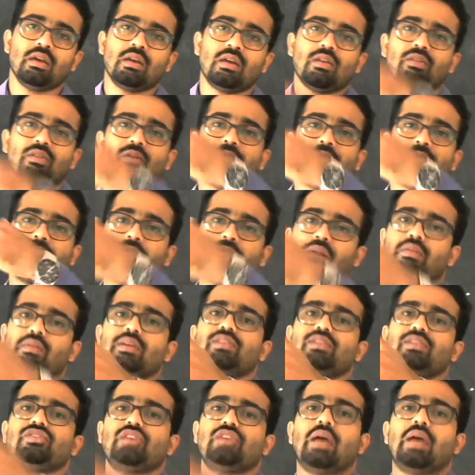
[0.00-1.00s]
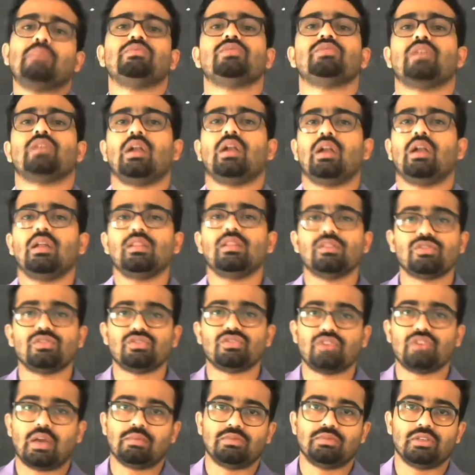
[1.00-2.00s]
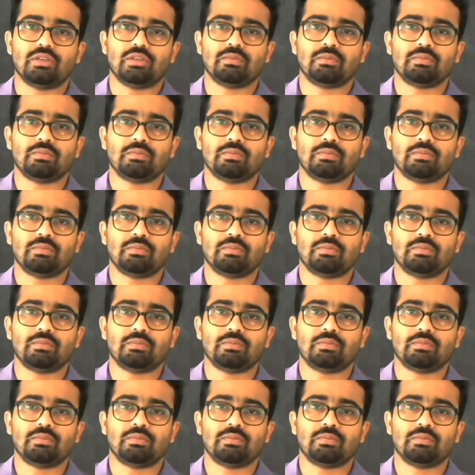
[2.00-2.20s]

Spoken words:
the previous chapter and this chapter.